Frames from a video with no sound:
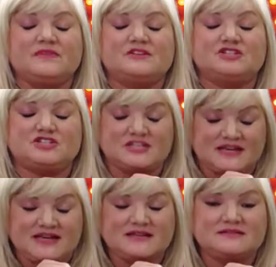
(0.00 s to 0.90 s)

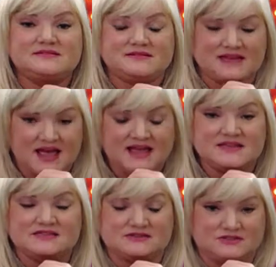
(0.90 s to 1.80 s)
she
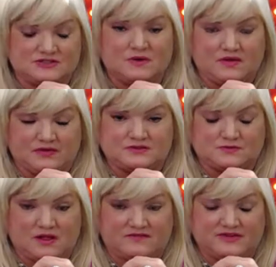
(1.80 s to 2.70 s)
does do all those
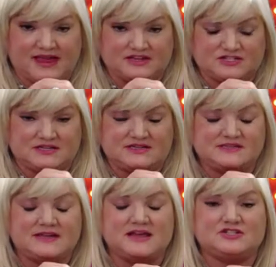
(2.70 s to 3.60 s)

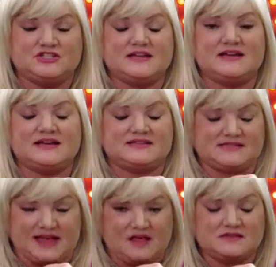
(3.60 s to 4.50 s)
qualifications, and she
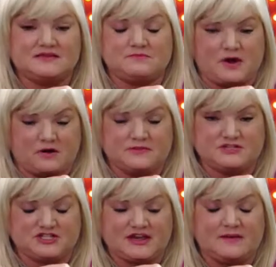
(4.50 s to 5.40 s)
excels in
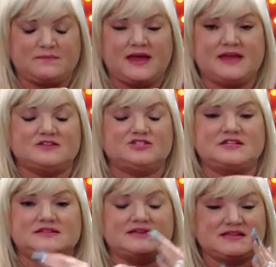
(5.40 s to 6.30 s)
marksmanship, and
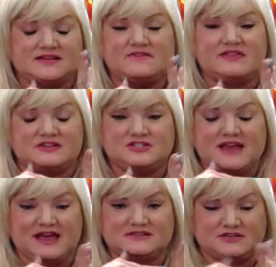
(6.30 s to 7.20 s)
she does everything she
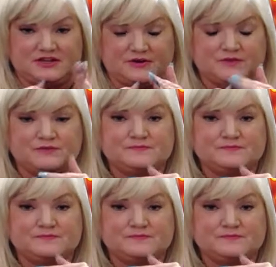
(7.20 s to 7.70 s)
has to do.